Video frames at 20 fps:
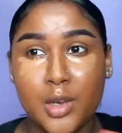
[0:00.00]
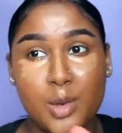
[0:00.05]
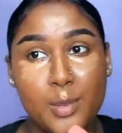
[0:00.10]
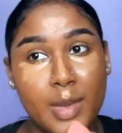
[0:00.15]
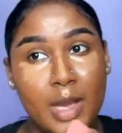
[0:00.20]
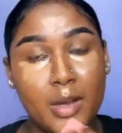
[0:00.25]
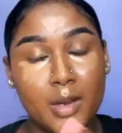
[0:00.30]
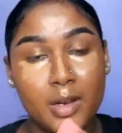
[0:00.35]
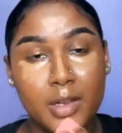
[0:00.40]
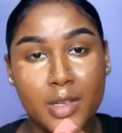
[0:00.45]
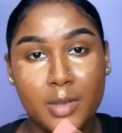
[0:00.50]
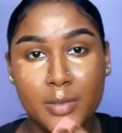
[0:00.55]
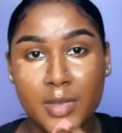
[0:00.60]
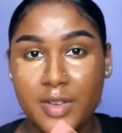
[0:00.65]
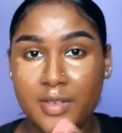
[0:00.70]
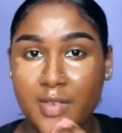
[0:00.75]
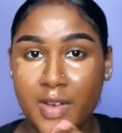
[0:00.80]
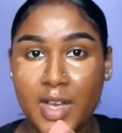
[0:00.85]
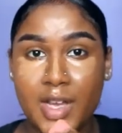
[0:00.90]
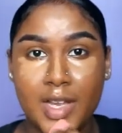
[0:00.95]
your powder can
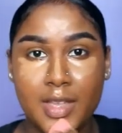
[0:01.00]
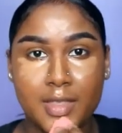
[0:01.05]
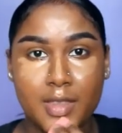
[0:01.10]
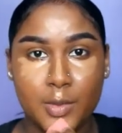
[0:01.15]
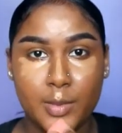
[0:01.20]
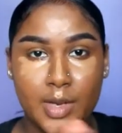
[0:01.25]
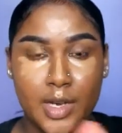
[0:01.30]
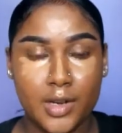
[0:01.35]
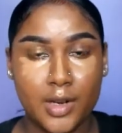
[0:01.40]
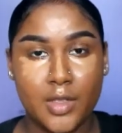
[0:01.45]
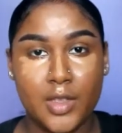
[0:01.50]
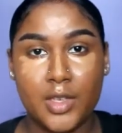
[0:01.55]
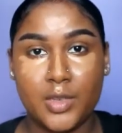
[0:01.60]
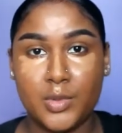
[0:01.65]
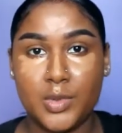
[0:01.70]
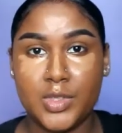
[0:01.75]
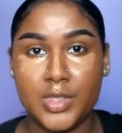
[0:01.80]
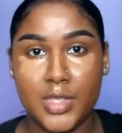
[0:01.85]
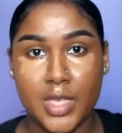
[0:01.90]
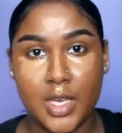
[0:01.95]
be fine, the powder that
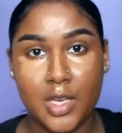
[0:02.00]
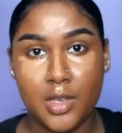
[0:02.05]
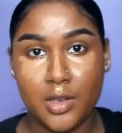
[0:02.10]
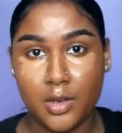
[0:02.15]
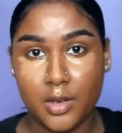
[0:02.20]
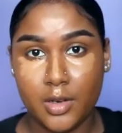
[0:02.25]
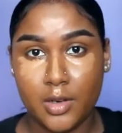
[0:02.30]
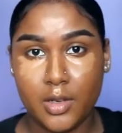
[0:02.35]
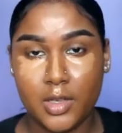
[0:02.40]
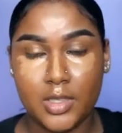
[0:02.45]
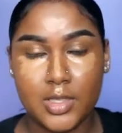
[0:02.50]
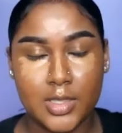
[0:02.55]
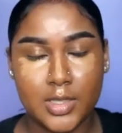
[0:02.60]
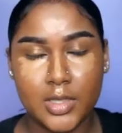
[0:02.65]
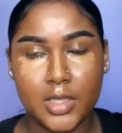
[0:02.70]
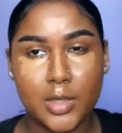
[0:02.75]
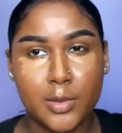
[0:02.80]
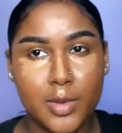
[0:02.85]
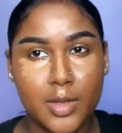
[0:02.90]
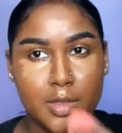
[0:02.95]
you set your
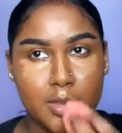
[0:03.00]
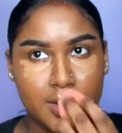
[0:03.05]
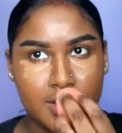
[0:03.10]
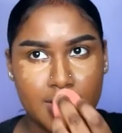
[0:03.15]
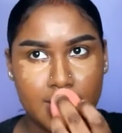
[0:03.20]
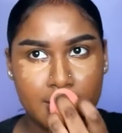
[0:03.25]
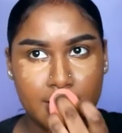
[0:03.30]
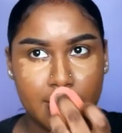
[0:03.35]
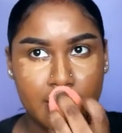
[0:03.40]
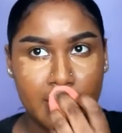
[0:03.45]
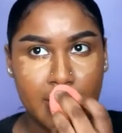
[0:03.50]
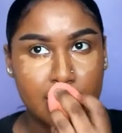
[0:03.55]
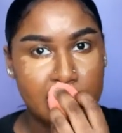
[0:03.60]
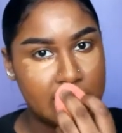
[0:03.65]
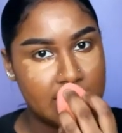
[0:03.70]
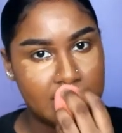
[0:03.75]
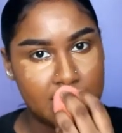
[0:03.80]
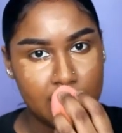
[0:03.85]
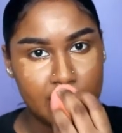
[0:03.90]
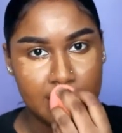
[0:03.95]
concealer with. Sometimes
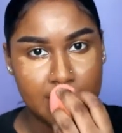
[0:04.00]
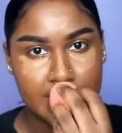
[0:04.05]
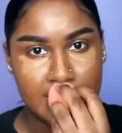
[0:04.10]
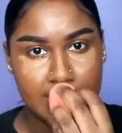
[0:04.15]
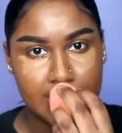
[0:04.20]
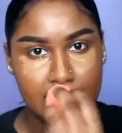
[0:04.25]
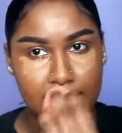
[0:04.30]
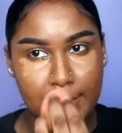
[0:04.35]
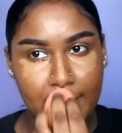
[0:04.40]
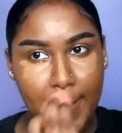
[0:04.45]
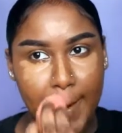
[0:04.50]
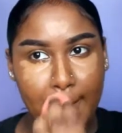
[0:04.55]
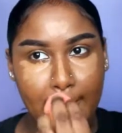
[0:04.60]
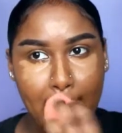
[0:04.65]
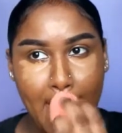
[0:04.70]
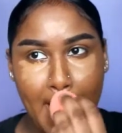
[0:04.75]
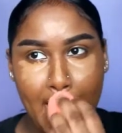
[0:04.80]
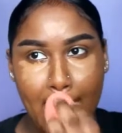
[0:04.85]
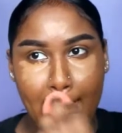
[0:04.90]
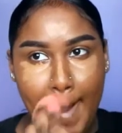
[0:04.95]
it's your concealer
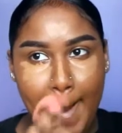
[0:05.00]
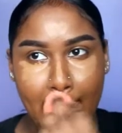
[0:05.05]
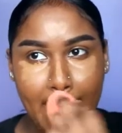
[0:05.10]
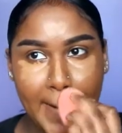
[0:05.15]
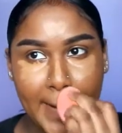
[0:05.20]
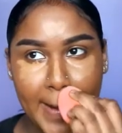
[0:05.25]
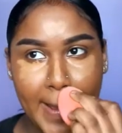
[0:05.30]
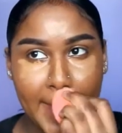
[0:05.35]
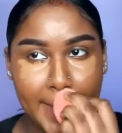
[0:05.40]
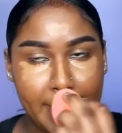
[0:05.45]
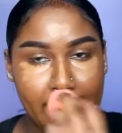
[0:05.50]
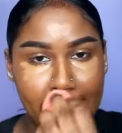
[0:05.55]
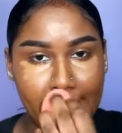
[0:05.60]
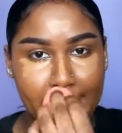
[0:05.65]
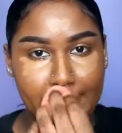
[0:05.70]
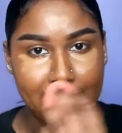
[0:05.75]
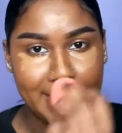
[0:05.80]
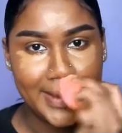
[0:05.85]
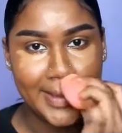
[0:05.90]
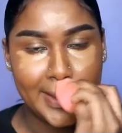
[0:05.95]
not
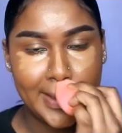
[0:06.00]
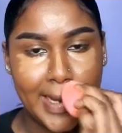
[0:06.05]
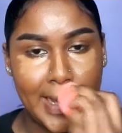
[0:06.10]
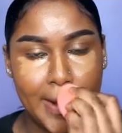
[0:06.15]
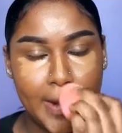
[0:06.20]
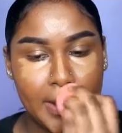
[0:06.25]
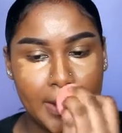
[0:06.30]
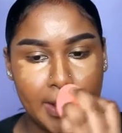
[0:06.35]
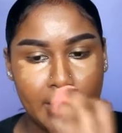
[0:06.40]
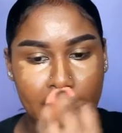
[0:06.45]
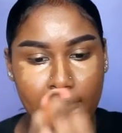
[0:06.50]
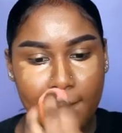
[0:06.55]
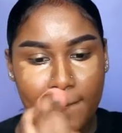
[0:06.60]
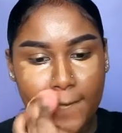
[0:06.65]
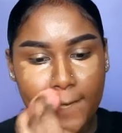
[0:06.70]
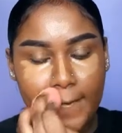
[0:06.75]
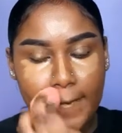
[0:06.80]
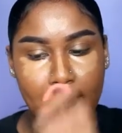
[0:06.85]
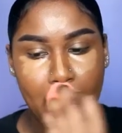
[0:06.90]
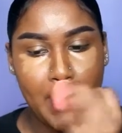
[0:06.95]
being blended out
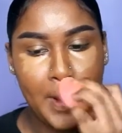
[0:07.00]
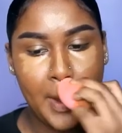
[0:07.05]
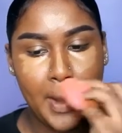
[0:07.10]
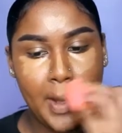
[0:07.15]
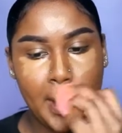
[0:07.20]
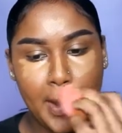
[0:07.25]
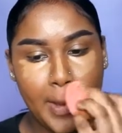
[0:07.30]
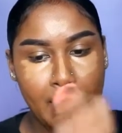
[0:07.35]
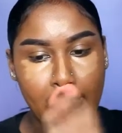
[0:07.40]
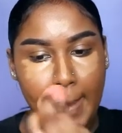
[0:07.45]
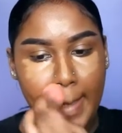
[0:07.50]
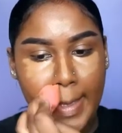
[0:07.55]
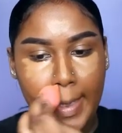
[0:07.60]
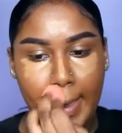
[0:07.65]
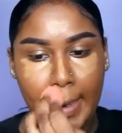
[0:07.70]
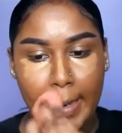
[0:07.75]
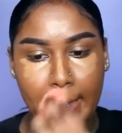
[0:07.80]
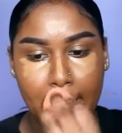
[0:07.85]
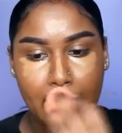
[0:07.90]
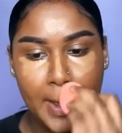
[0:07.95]
enough.
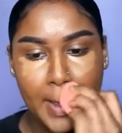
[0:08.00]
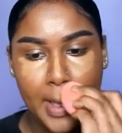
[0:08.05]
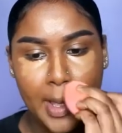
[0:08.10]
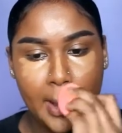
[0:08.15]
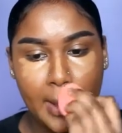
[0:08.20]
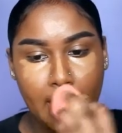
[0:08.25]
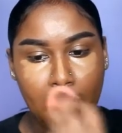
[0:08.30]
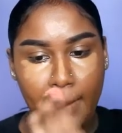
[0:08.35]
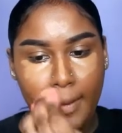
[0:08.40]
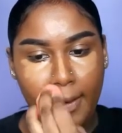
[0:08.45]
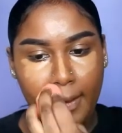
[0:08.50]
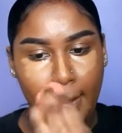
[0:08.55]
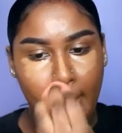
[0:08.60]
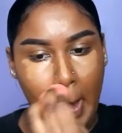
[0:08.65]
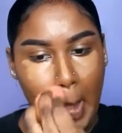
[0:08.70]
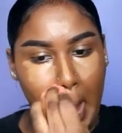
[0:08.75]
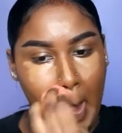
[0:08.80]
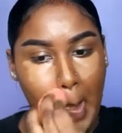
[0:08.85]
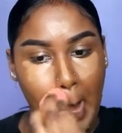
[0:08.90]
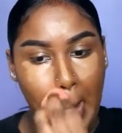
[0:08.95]
And
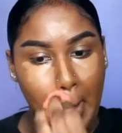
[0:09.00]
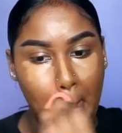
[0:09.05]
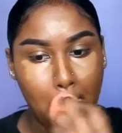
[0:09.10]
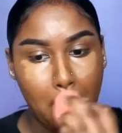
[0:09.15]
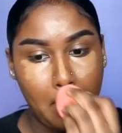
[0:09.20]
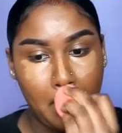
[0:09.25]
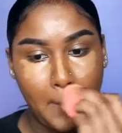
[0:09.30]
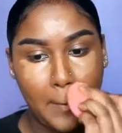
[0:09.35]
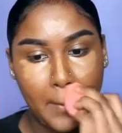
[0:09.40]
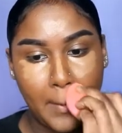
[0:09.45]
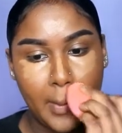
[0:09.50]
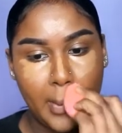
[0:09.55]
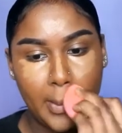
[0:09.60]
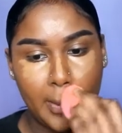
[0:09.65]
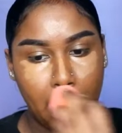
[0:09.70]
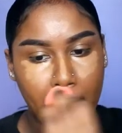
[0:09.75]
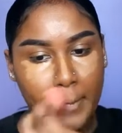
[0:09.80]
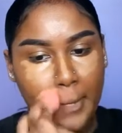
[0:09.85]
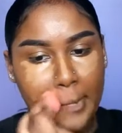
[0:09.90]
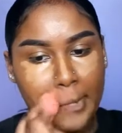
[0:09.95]
um,
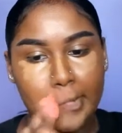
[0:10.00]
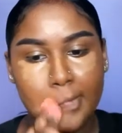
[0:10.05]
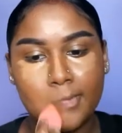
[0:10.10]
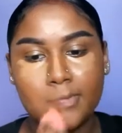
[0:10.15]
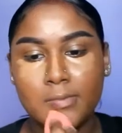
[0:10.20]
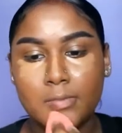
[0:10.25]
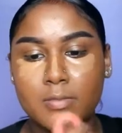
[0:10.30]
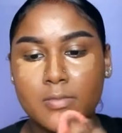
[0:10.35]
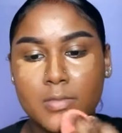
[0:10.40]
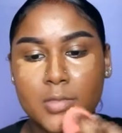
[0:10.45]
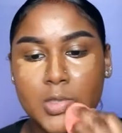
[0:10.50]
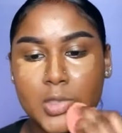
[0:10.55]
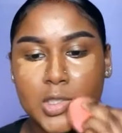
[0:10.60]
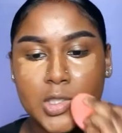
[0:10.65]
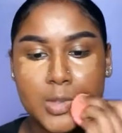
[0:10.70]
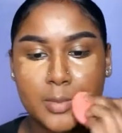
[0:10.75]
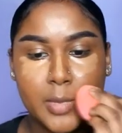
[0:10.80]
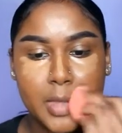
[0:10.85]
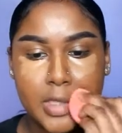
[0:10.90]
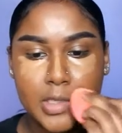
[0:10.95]
so
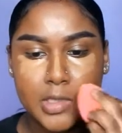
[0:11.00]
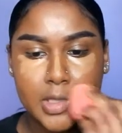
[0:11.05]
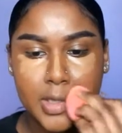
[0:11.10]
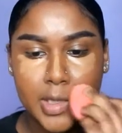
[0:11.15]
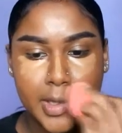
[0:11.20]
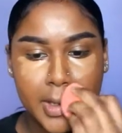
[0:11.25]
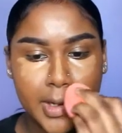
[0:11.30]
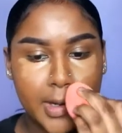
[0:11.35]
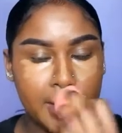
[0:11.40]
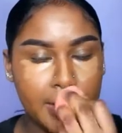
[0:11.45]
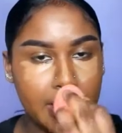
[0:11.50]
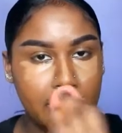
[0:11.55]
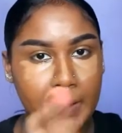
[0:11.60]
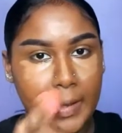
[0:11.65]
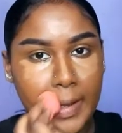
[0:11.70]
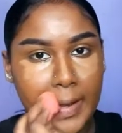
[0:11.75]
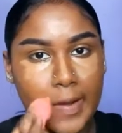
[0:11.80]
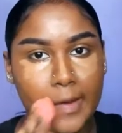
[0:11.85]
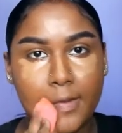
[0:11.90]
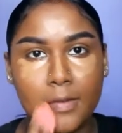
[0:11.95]
just make sure that you're
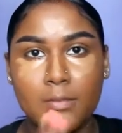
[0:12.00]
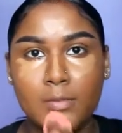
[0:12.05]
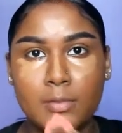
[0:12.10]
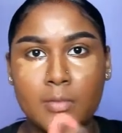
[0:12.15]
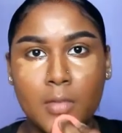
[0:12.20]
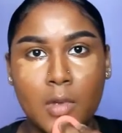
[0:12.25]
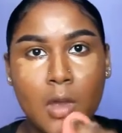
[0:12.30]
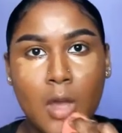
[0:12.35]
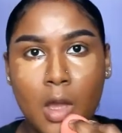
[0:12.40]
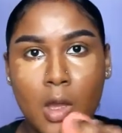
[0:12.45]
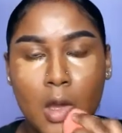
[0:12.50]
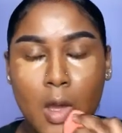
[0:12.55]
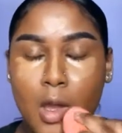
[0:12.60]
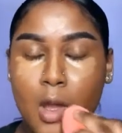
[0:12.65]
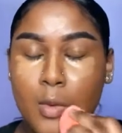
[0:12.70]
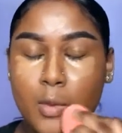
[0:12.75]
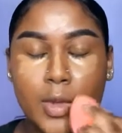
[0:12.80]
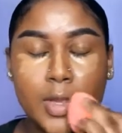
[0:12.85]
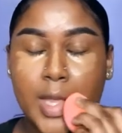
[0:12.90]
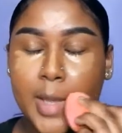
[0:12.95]
really,
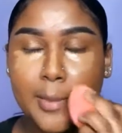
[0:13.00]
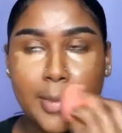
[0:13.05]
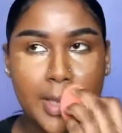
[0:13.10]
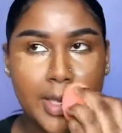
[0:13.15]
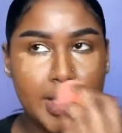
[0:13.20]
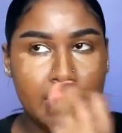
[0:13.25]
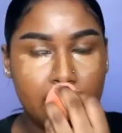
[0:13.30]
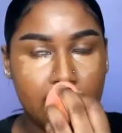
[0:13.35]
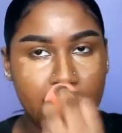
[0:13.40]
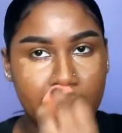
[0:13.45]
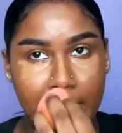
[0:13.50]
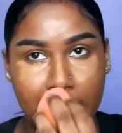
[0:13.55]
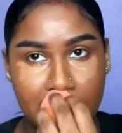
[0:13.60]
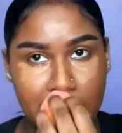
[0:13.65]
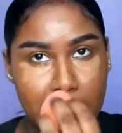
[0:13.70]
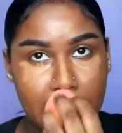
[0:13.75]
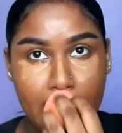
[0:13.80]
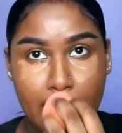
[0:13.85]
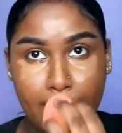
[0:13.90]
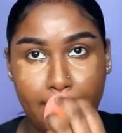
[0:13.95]
really beating your
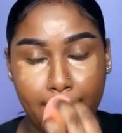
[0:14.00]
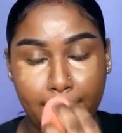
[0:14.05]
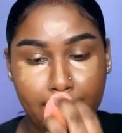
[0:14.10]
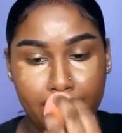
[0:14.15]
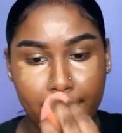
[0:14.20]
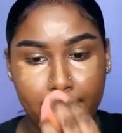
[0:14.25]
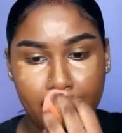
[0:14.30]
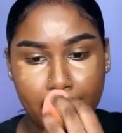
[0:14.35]
face up